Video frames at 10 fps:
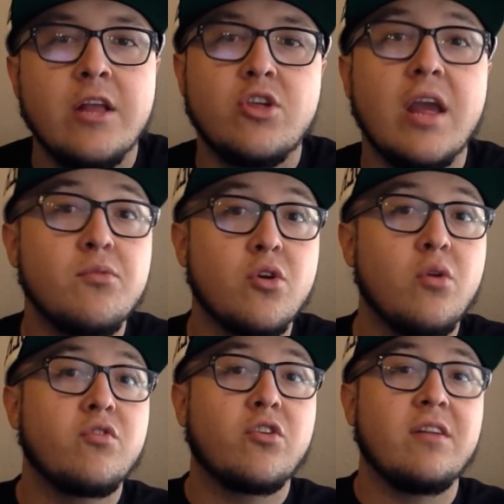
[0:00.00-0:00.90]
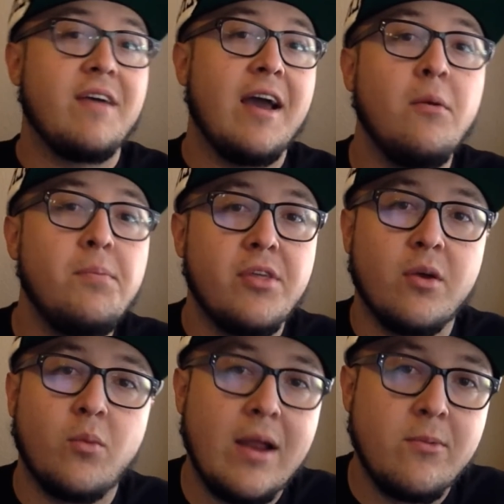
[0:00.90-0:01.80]
James Jones could have helped
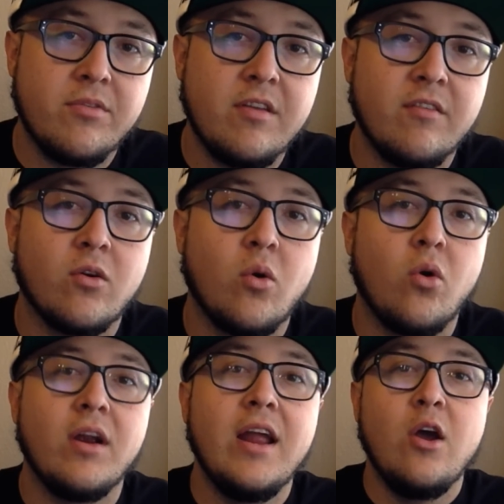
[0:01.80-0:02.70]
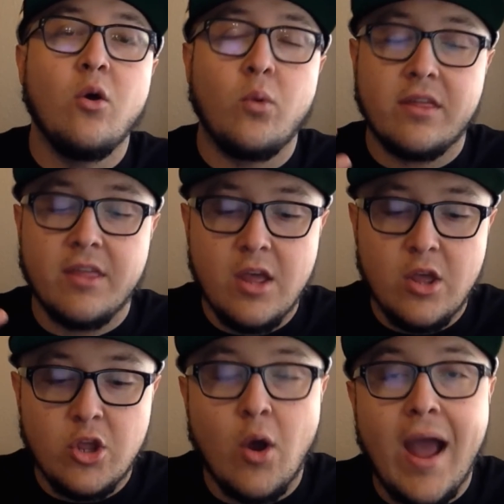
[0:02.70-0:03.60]
the wide receiver core with,
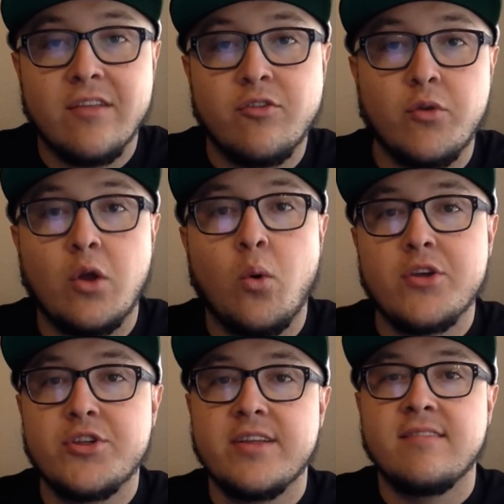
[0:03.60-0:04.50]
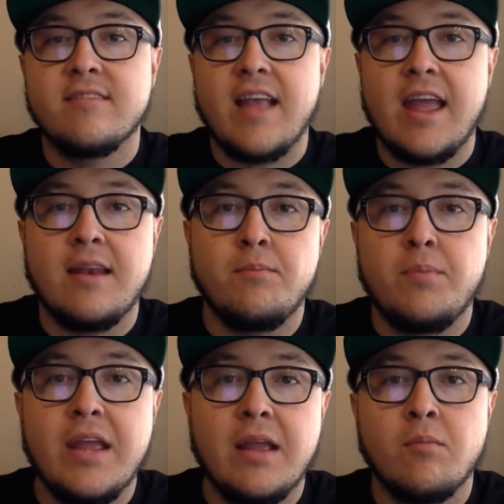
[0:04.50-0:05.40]
you know, answering questions and
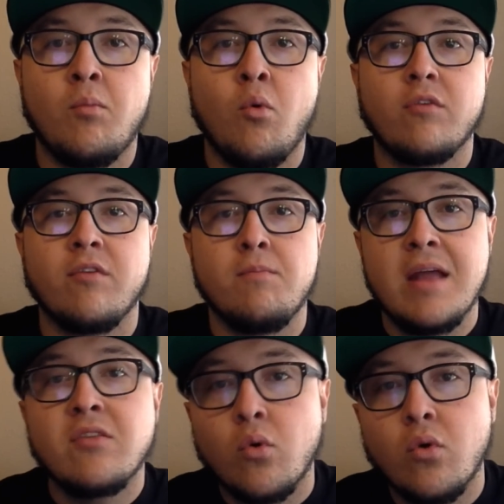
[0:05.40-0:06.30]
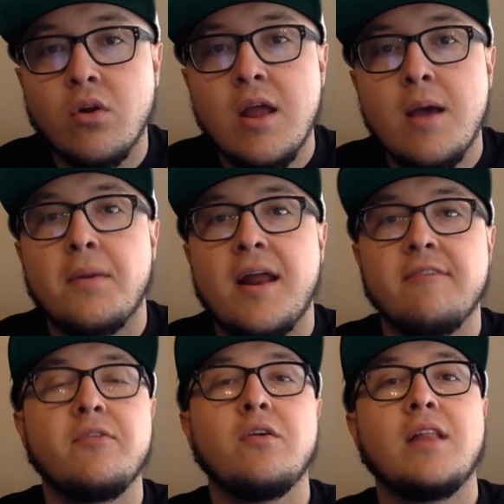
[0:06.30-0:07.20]
being more of a mentor, but I
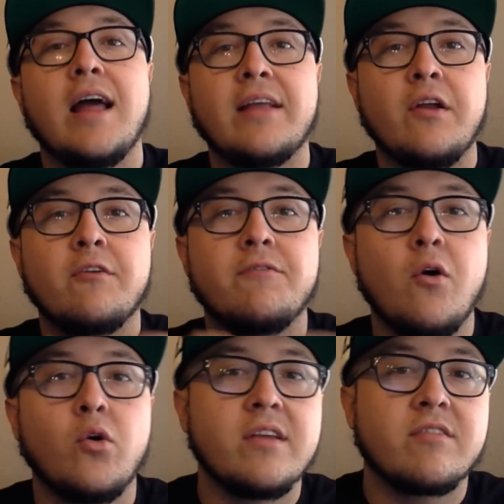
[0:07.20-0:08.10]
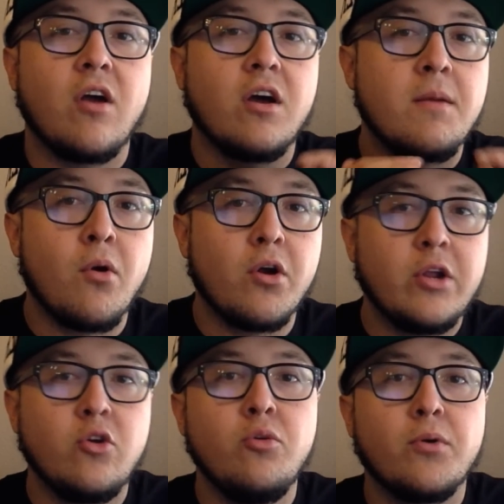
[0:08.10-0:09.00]
feel like they're focused on Amari
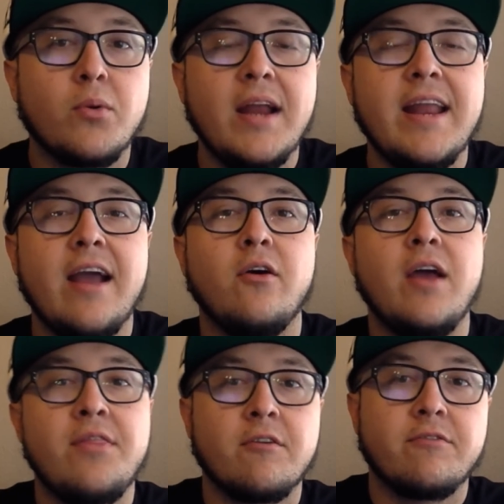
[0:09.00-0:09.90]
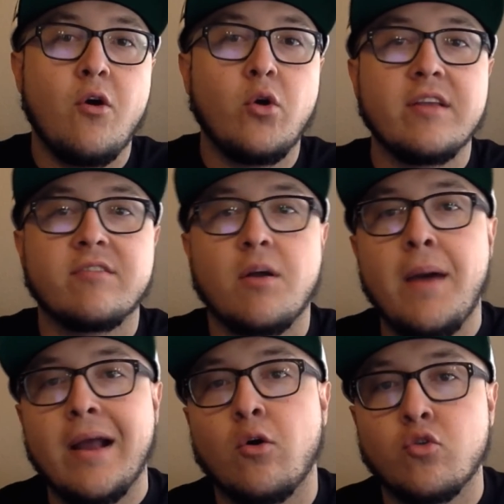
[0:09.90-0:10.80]
Cooper right now and they're focused on
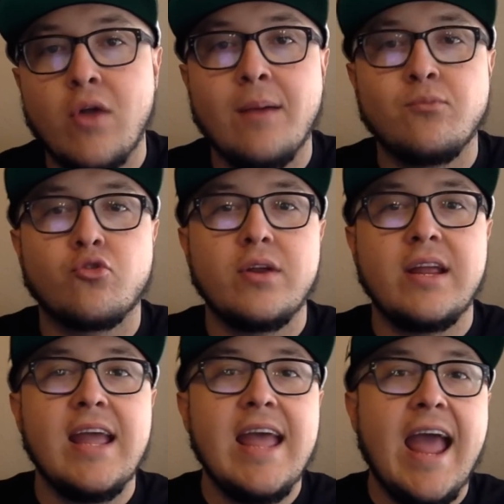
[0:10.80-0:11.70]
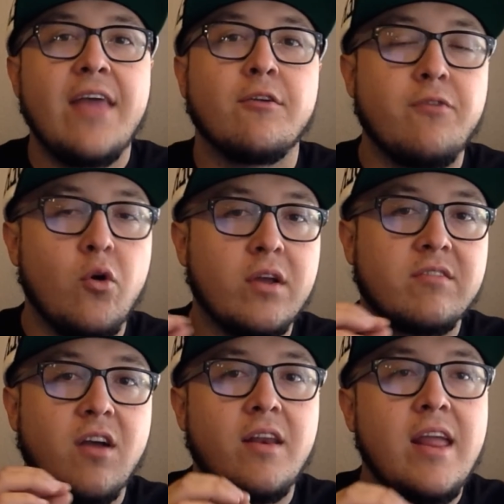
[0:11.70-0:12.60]
Michael Crabtree and they're
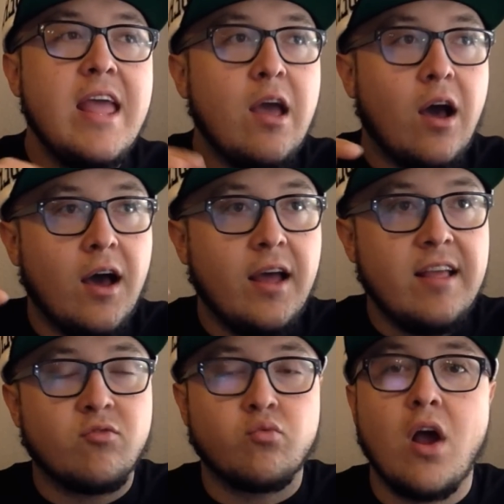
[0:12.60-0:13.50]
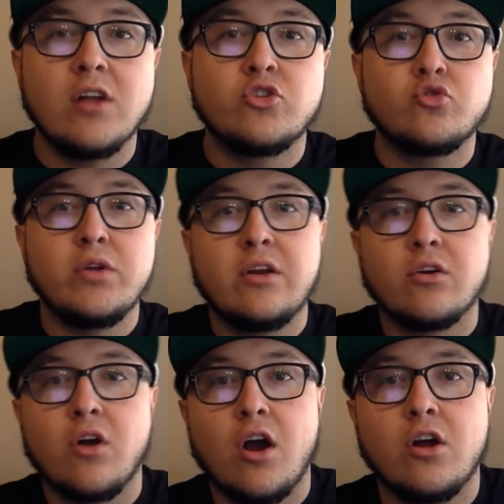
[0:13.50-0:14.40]
focused on uh, is Rod
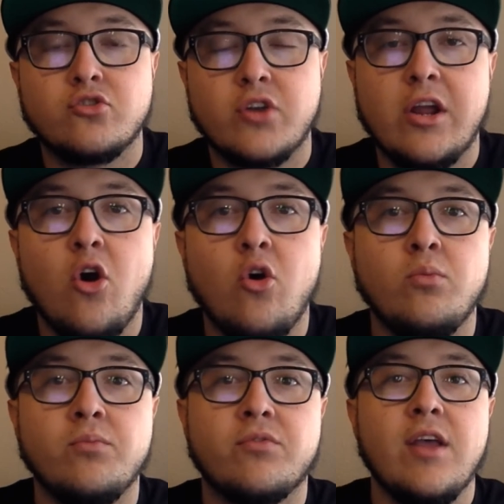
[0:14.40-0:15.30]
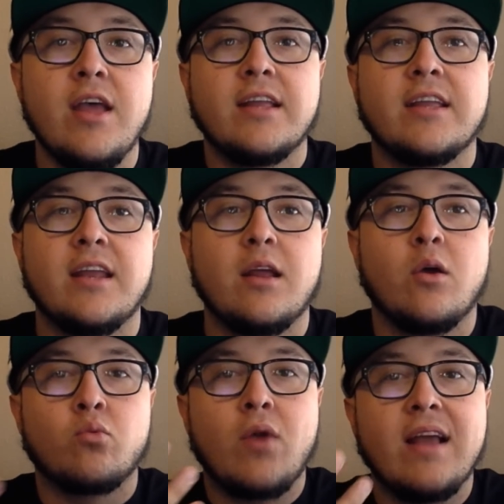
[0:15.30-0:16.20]
Streater or Andre Holmes going
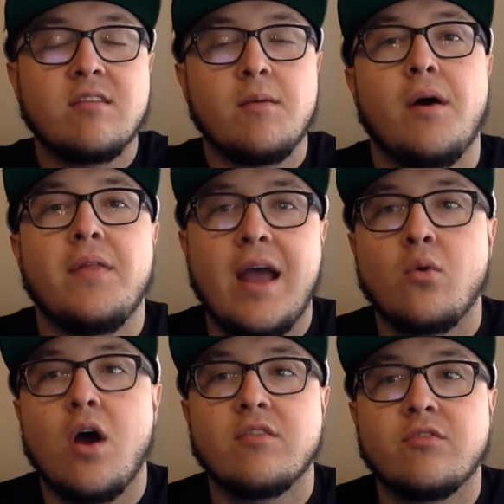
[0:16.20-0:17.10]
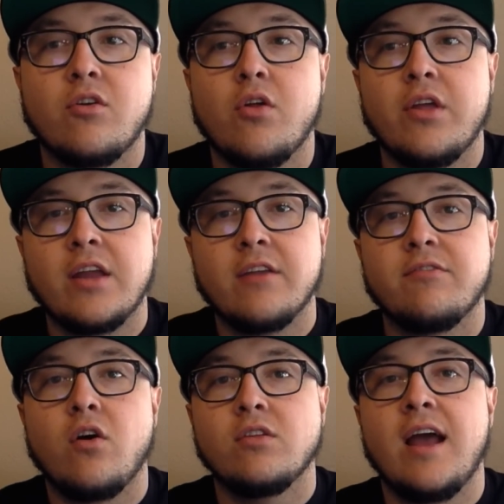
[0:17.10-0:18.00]
to rise up on that roster? Or are they going to
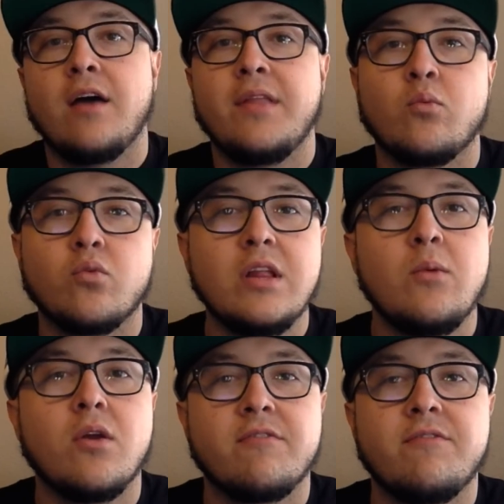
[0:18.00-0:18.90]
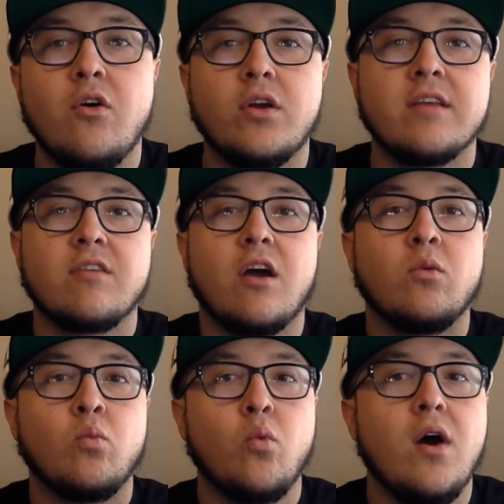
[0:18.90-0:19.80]
fall down? They really want to focus
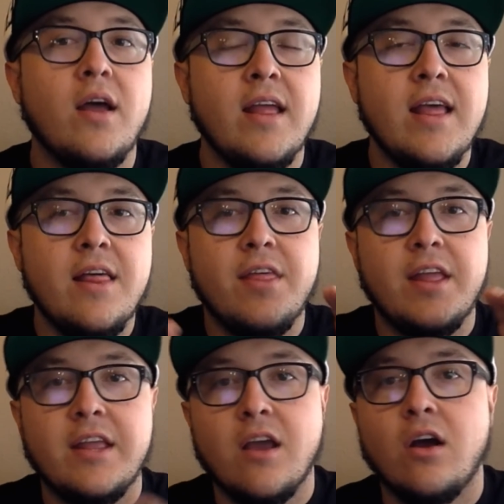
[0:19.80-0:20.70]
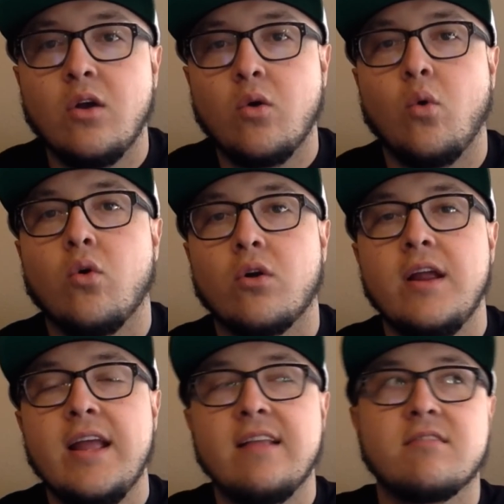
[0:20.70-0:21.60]
on what the young core
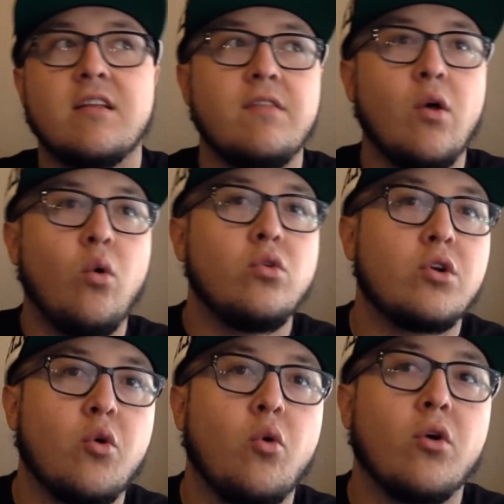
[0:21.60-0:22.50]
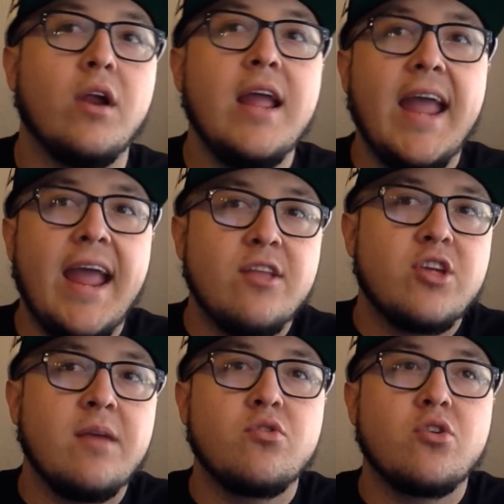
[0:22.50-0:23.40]
instead of the older core. And
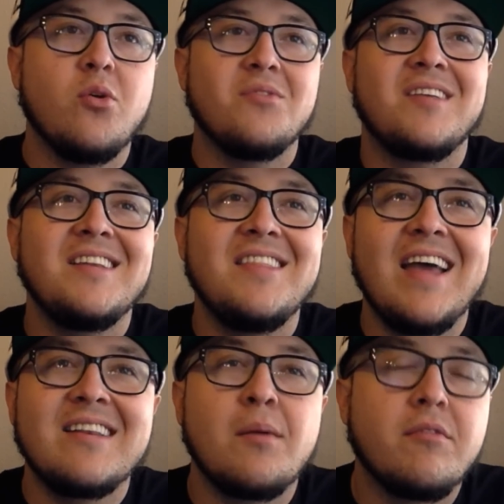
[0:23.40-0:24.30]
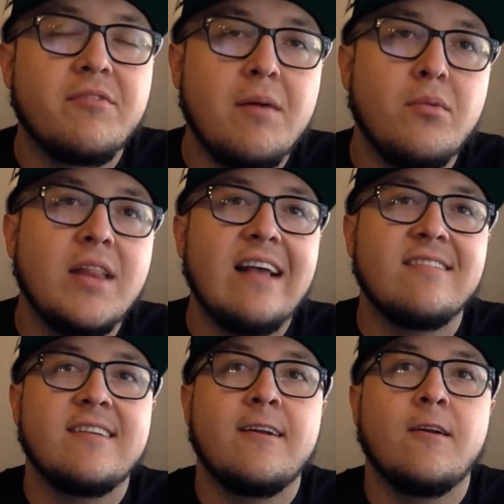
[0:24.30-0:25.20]
James Jones, he did that double fumble
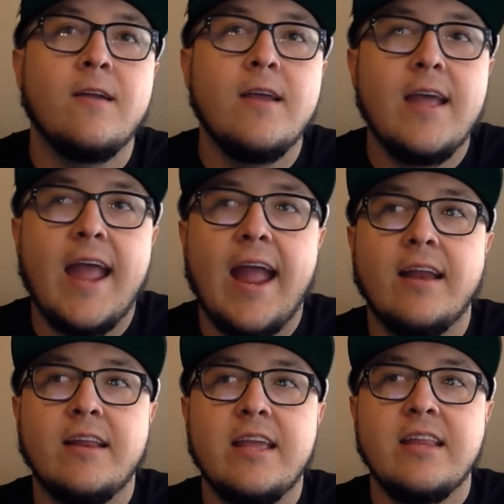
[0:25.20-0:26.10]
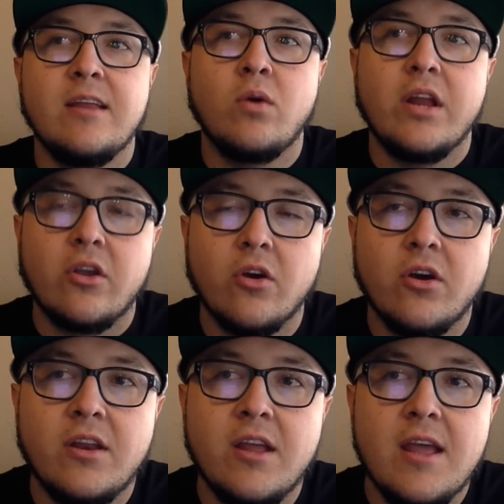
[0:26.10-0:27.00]
last year, and he did what he
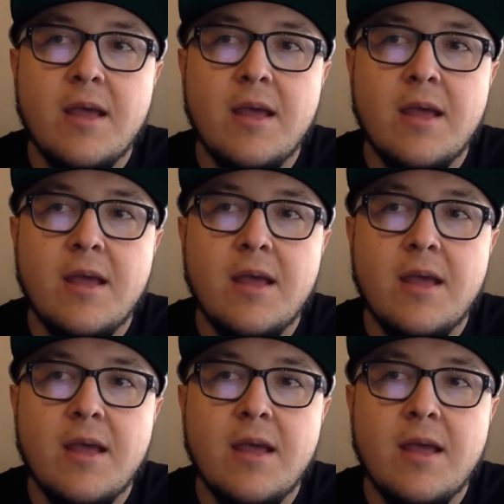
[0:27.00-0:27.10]
could.